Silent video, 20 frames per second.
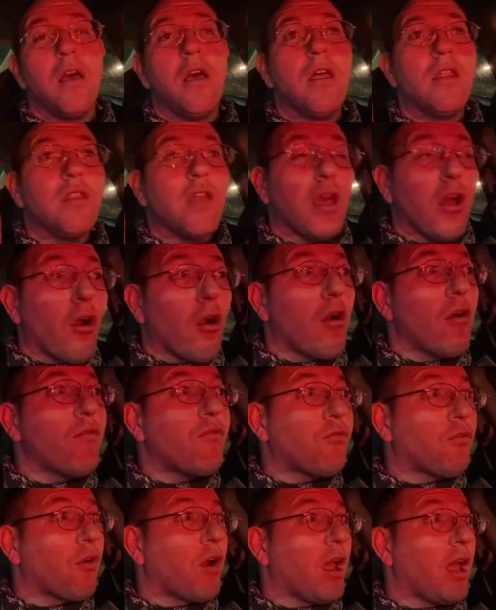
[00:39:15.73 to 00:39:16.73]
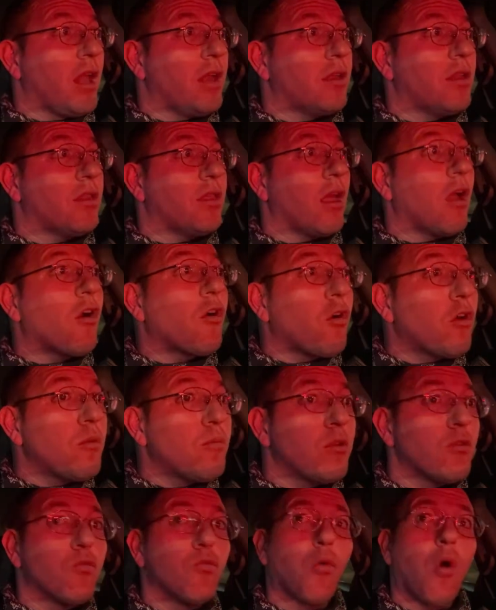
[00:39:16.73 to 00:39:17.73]
They are afraid that they are going to
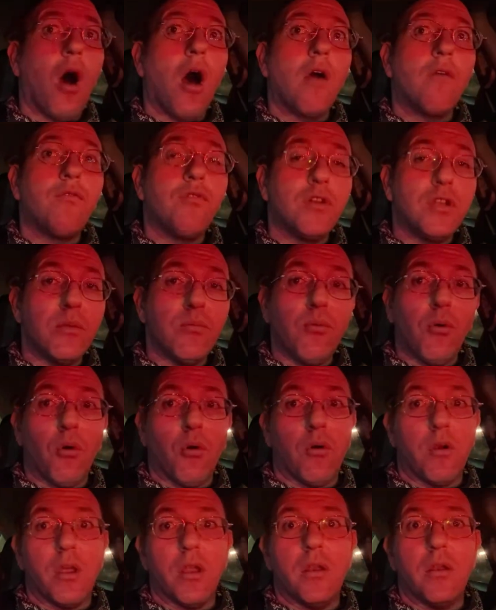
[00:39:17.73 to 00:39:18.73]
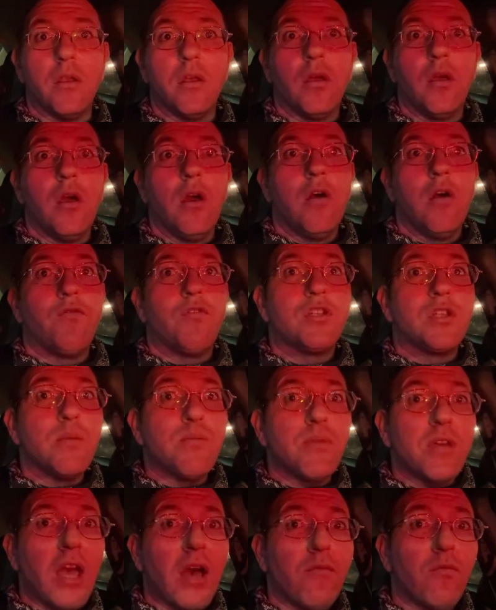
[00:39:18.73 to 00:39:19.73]
be wrongfully deported for
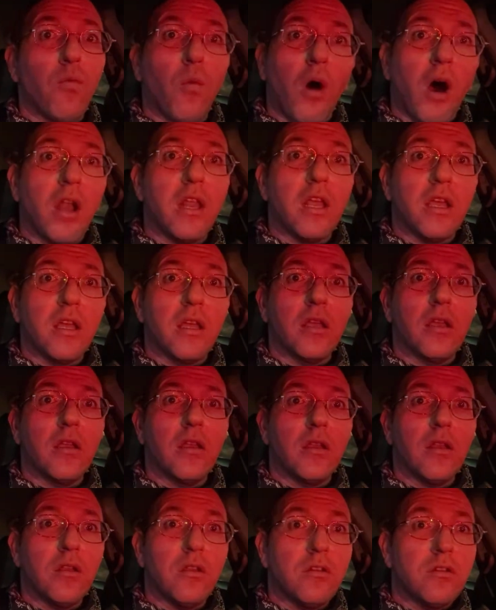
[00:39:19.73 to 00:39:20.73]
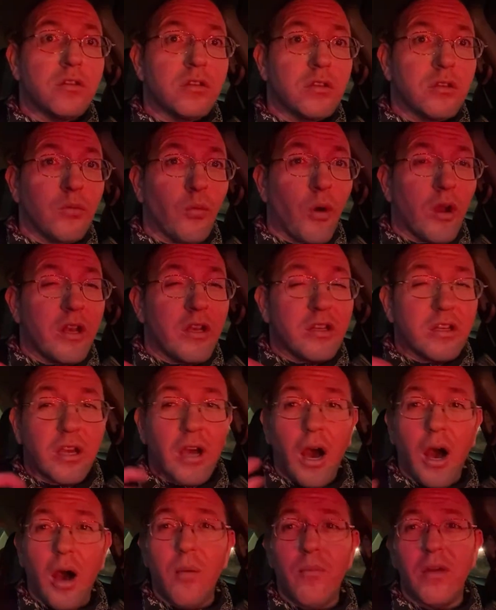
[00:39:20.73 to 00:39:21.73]
simply wanted to
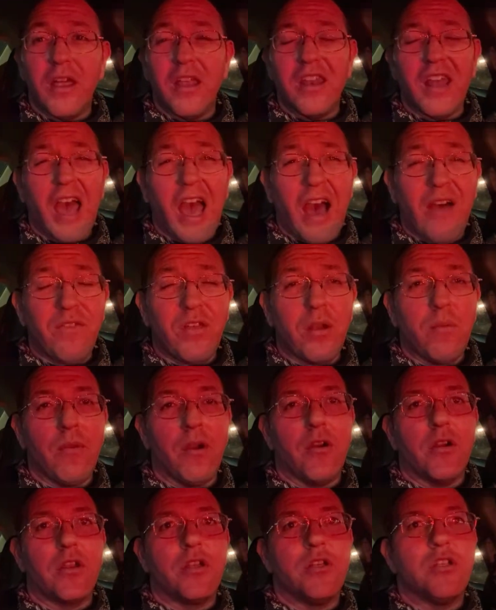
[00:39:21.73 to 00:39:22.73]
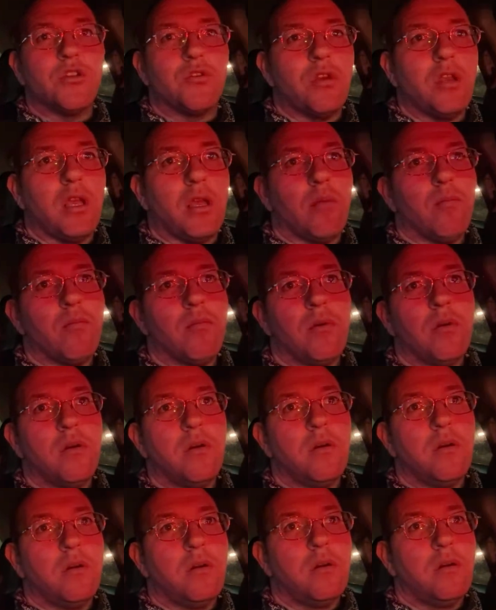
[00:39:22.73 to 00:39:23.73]
come and have that American dream.
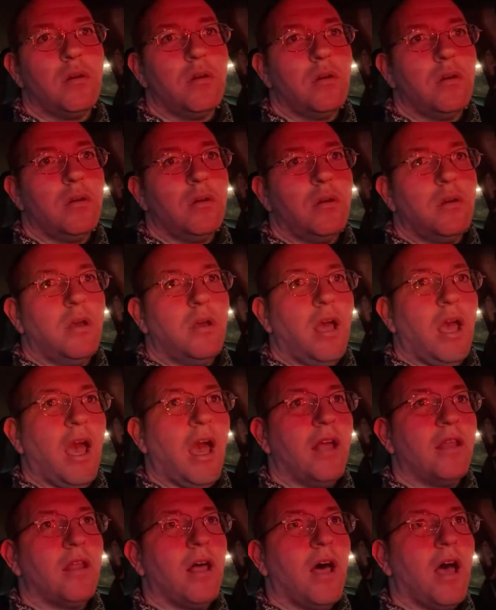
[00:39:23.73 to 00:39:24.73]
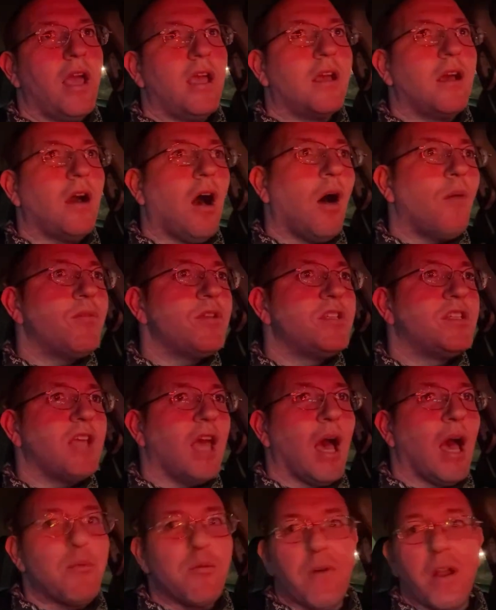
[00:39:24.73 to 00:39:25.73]
And, like, I'll be
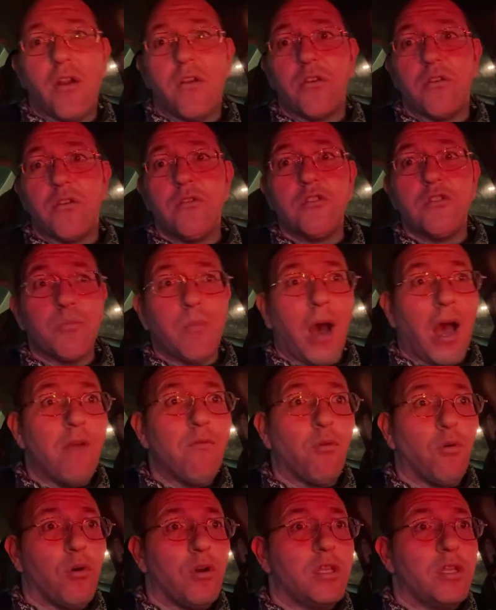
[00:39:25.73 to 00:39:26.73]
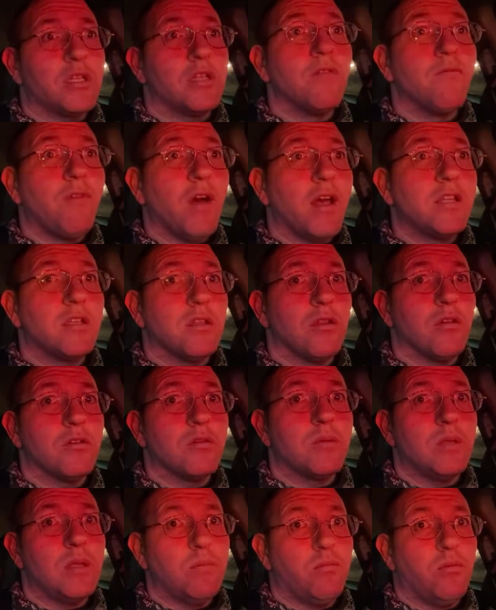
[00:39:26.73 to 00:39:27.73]
damned if I don't use my voice in defense of those
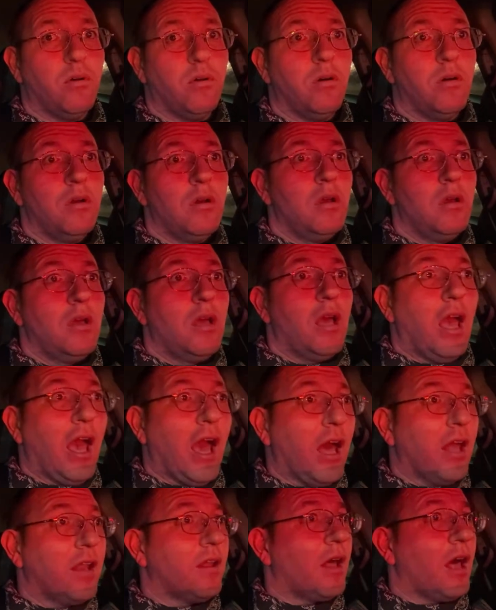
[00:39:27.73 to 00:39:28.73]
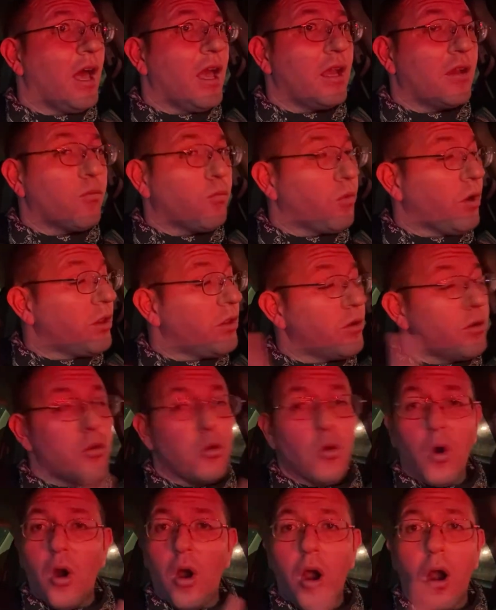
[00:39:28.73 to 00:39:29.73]
people. And, like, whether
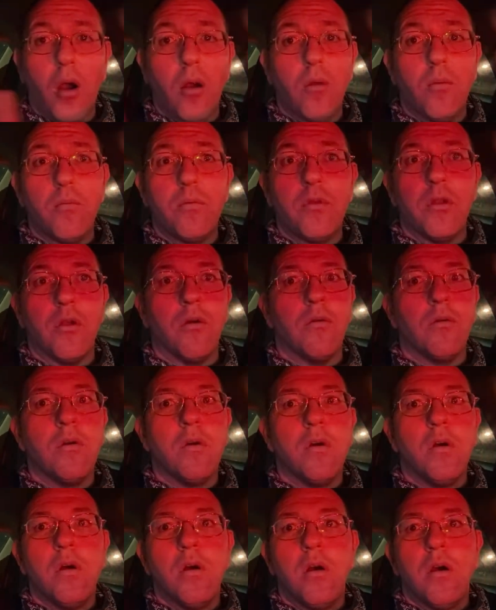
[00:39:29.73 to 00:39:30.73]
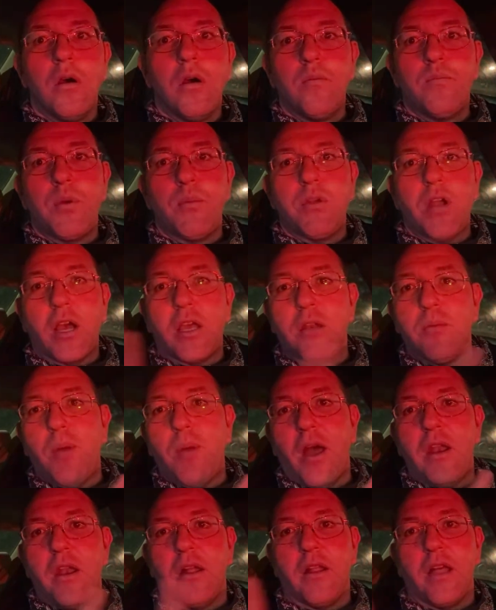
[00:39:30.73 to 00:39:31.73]
you are, people talking
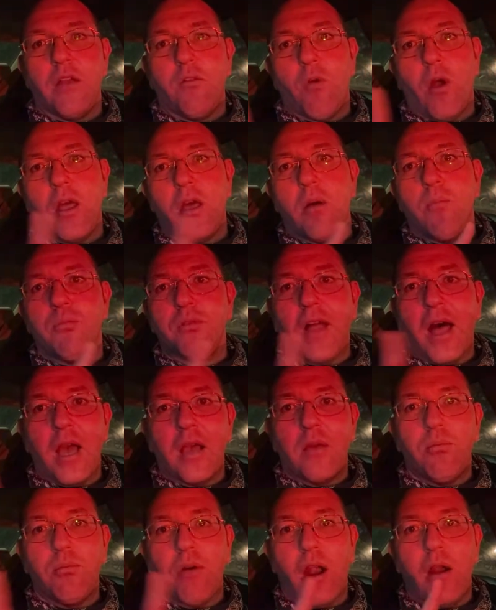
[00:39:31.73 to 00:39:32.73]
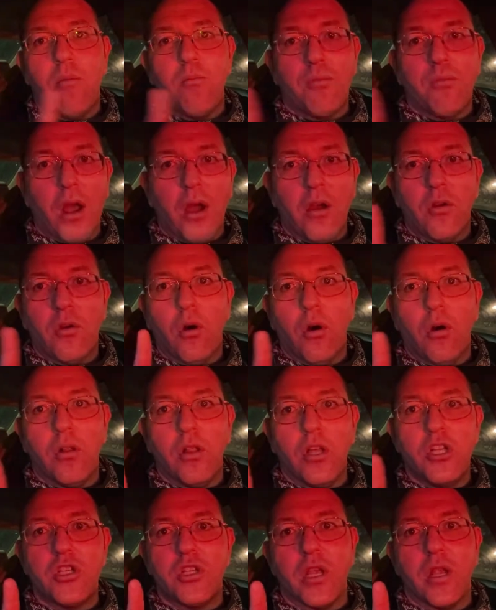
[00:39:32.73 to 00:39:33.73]
about in LA, right, a black-brown
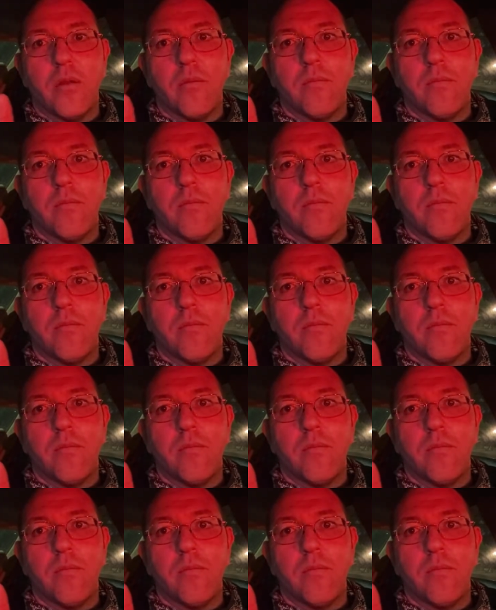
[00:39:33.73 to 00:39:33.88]
coalition,